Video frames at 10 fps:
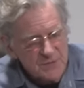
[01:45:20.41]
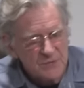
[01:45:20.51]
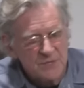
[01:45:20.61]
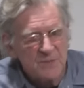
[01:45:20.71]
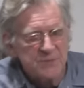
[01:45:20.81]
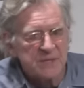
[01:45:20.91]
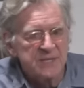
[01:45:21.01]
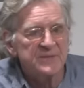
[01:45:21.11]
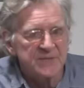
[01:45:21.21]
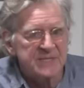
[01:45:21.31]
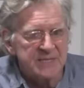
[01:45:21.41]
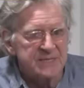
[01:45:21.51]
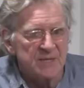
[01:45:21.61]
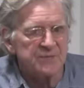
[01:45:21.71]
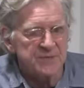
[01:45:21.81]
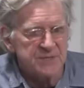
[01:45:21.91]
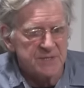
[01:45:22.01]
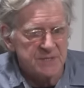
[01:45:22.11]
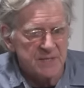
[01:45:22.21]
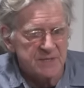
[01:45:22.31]
or subjectivity selflessness,
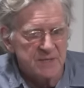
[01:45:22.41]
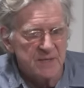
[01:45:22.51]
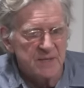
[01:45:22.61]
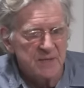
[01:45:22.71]
let's say.